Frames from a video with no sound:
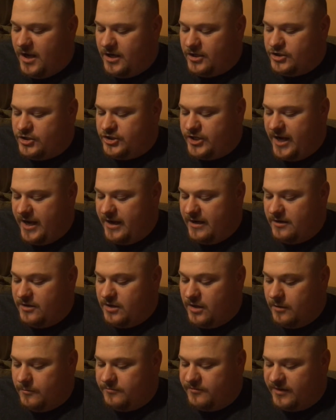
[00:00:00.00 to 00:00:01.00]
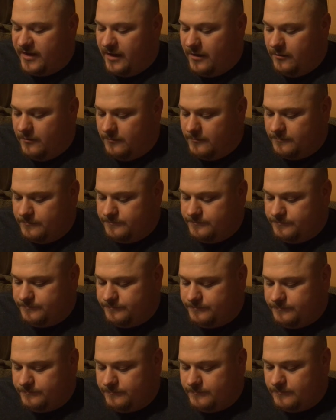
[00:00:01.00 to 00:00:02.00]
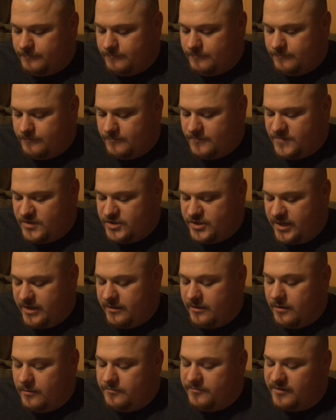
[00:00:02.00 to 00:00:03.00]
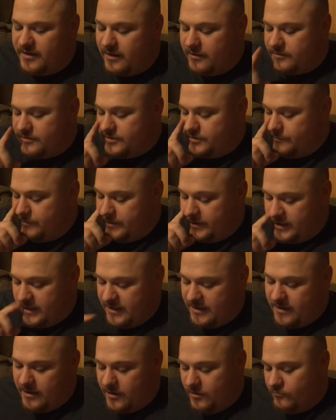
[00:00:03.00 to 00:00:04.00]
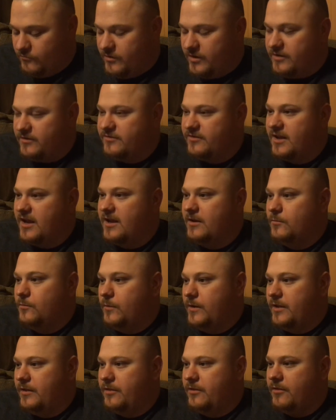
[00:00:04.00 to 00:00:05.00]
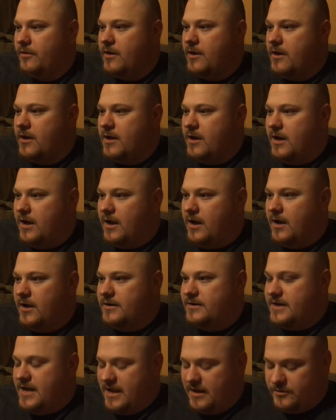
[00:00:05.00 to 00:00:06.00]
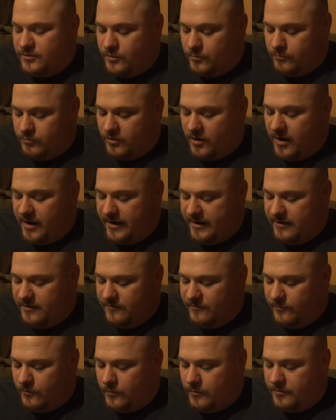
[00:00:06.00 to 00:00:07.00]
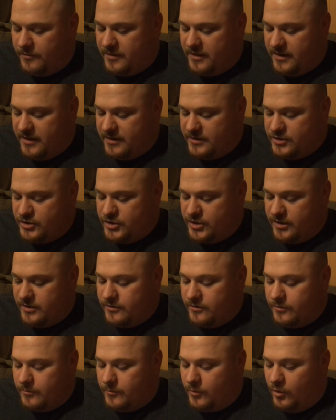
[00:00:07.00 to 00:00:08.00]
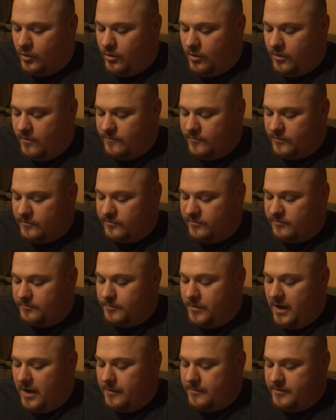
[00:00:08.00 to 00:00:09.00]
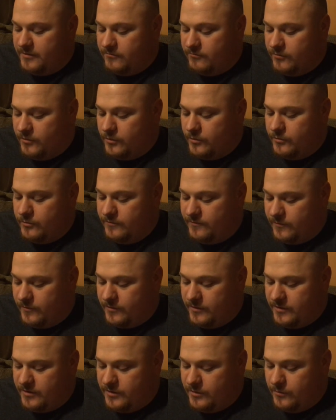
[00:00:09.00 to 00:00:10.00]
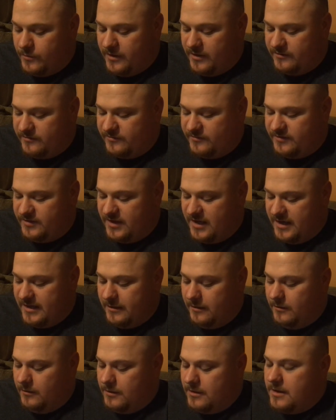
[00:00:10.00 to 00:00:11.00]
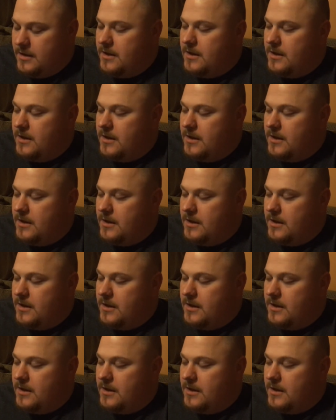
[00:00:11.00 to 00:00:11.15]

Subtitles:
Shane comes out. Shane comes out to be ringside with Daniel Bryan for the Jinder Mahal versus Bobby Roode for the U.S. title.